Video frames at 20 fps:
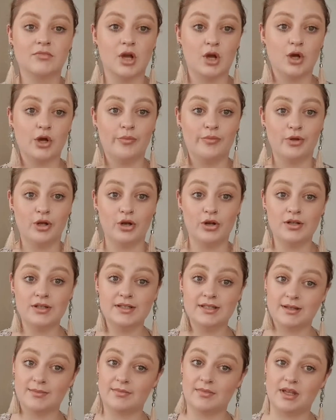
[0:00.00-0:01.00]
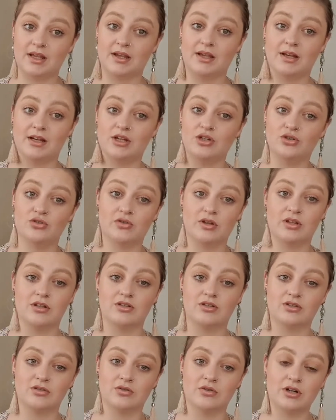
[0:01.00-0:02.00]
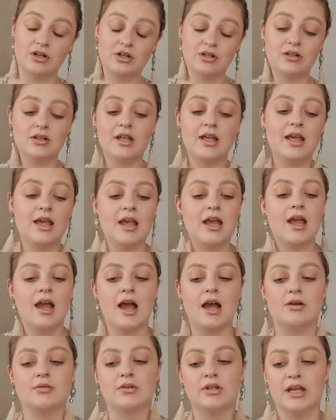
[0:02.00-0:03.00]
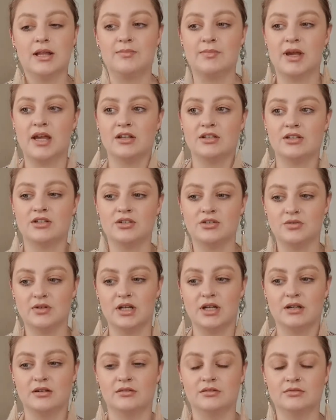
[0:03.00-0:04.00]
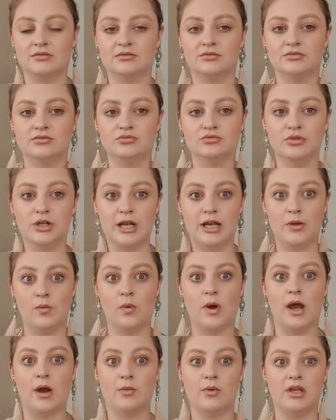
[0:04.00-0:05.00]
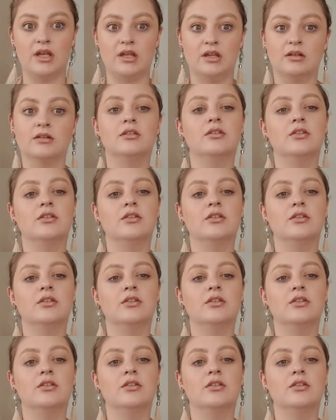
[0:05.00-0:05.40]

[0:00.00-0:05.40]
I hope you learned something and enjoy the tutorial. I will get back to doing really wowy